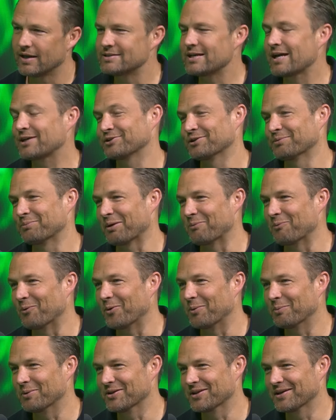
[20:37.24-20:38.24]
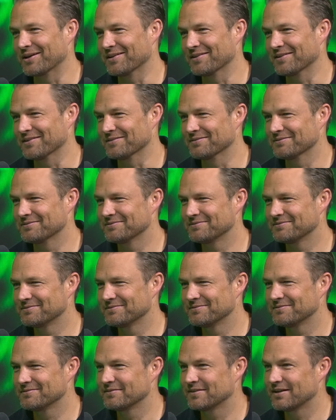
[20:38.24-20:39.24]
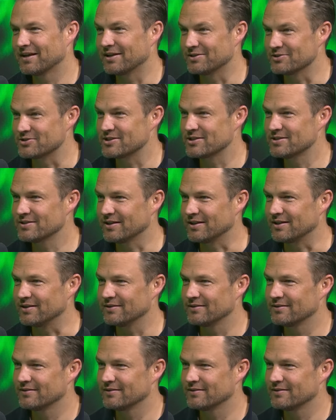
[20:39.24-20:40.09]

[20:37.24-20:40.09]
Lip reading: It's actually been warmer there than in Sydney